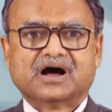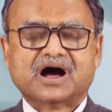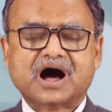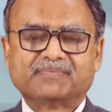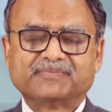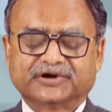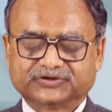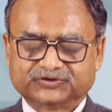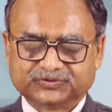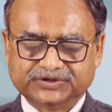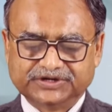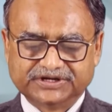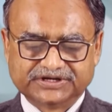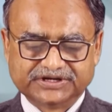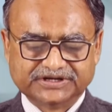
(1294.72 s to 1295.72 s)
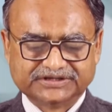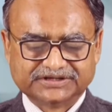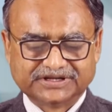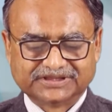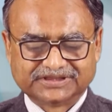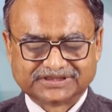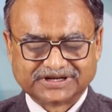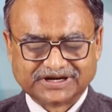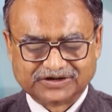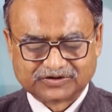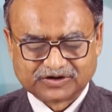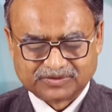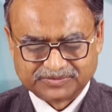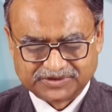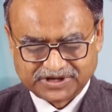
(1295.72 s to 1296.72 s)
Opportunities and threat
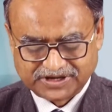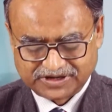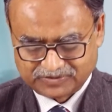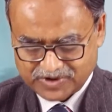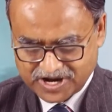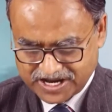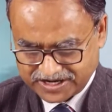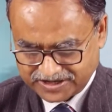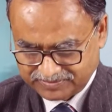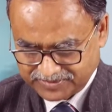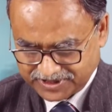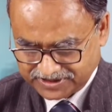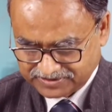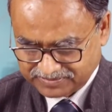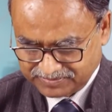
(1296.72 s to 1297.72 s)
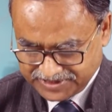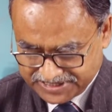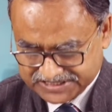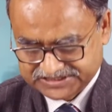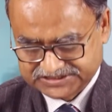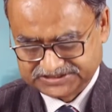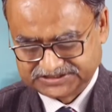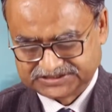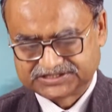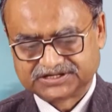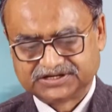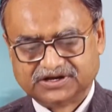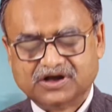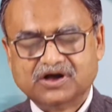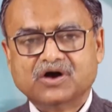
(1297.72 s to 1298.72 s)
of the environment means
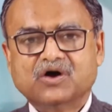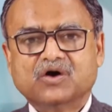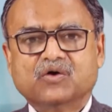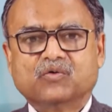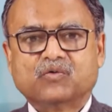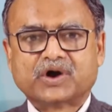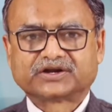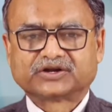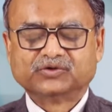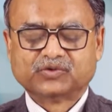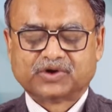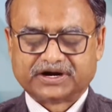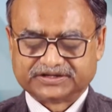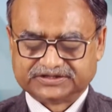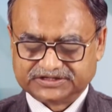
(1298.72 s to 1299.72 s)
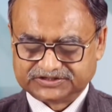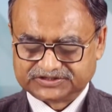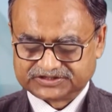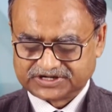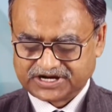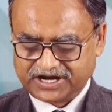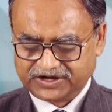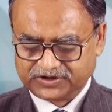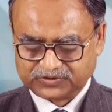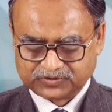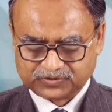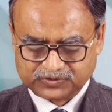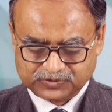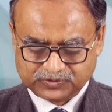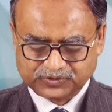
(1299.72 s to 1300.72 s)
what you are just trying
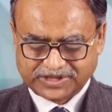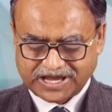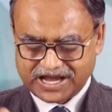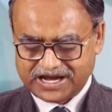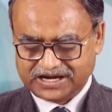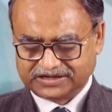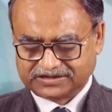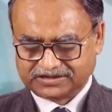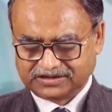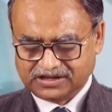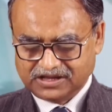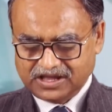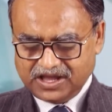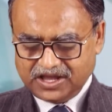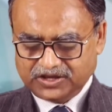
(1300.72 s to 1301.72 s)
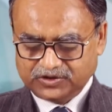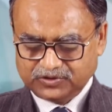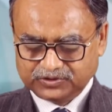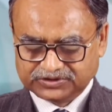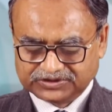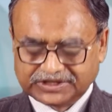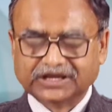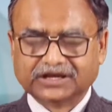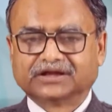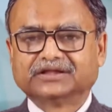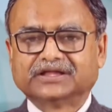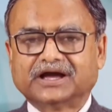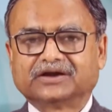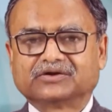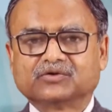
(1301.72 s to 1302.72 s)
to do that, you think
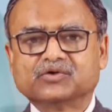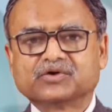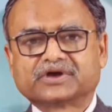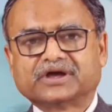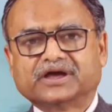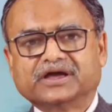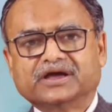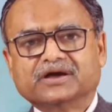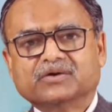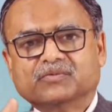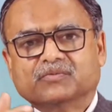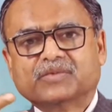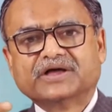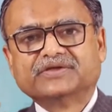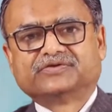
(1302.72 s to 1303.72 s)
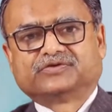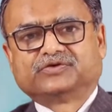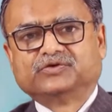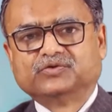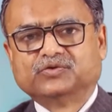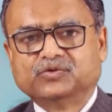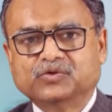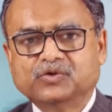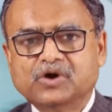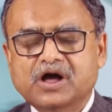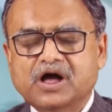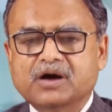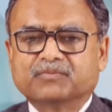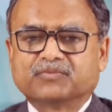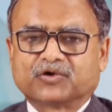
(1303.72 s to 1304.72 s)
that, okay, once you
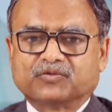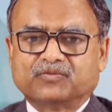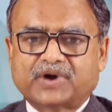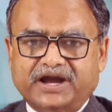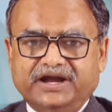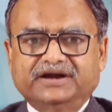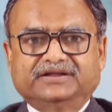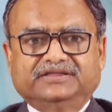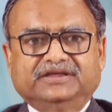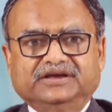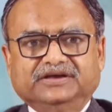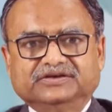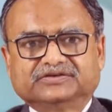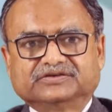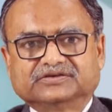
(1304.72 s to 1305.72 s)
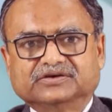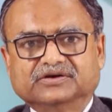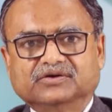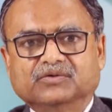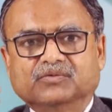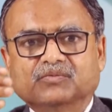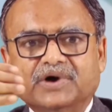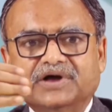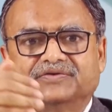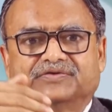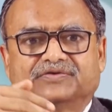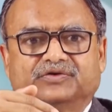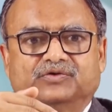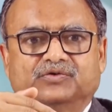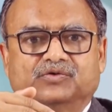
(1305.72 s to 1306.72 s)
provide this,
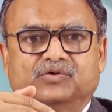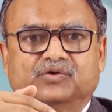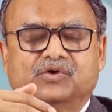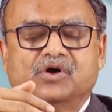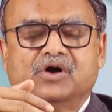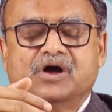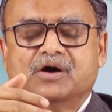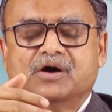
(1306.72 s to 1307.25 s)
once you